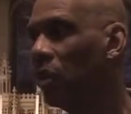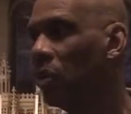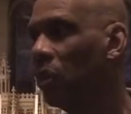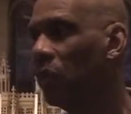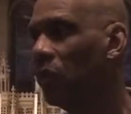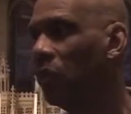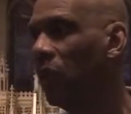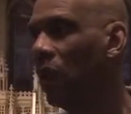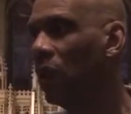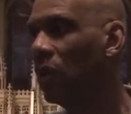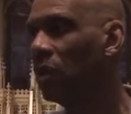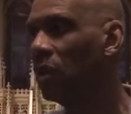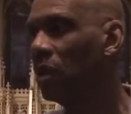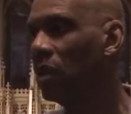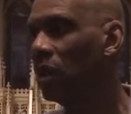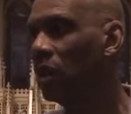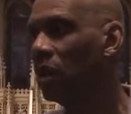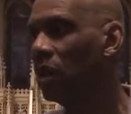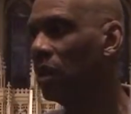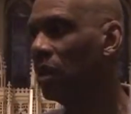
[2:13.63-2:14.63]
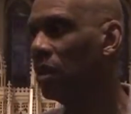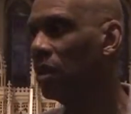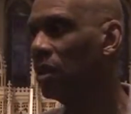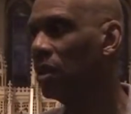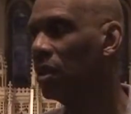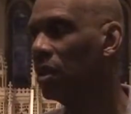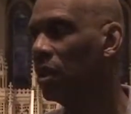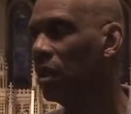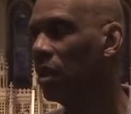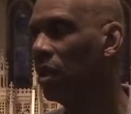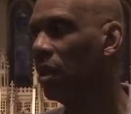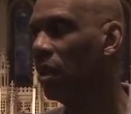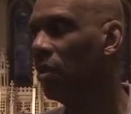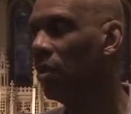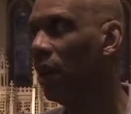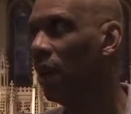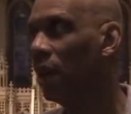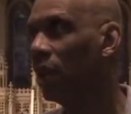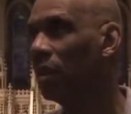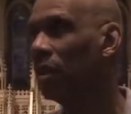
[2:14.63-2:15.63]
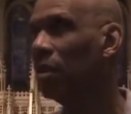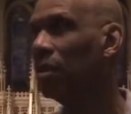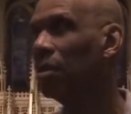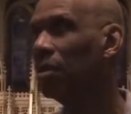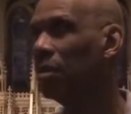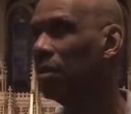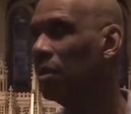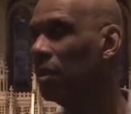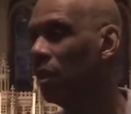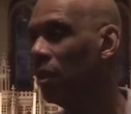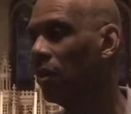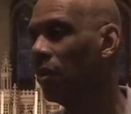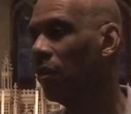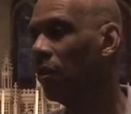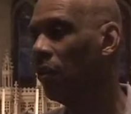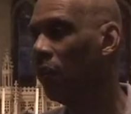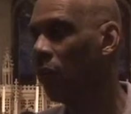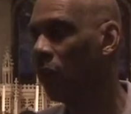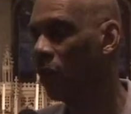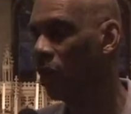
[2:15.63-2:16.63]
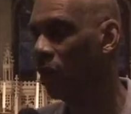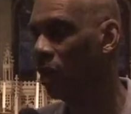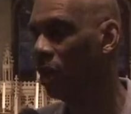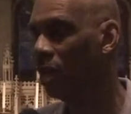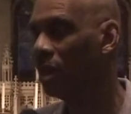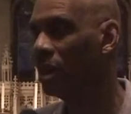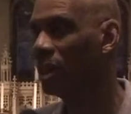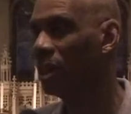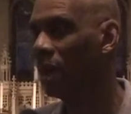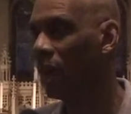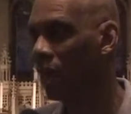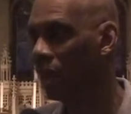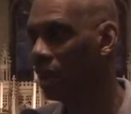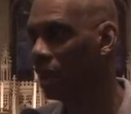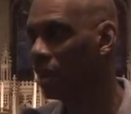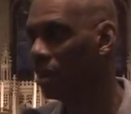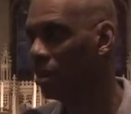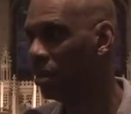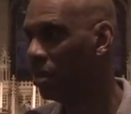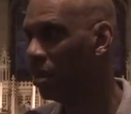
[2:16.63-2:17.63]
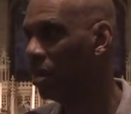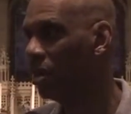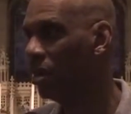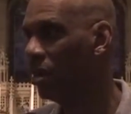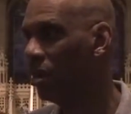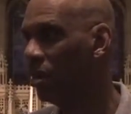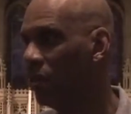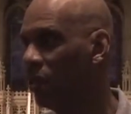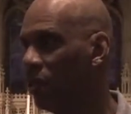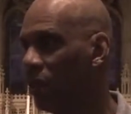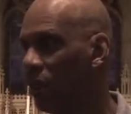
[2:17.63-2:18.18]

We found about 40 seconds of